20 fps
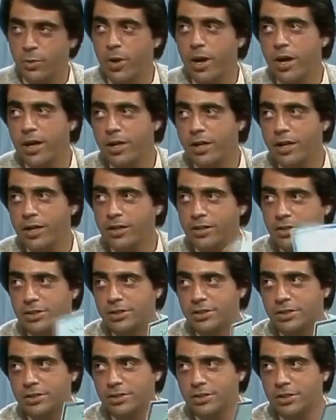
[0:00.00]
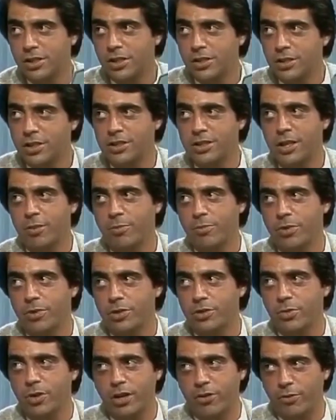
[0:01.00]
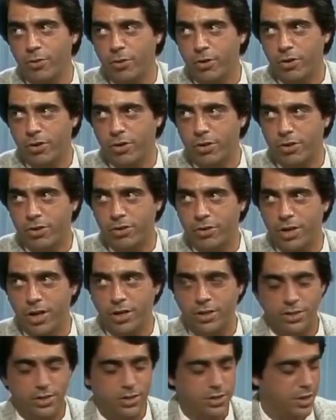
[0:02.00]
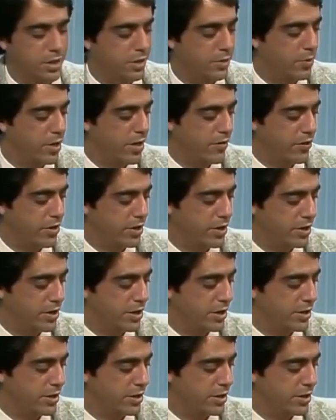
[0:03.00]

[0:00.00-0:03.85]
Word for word: the way it is on December 24th, 19, right. whatever this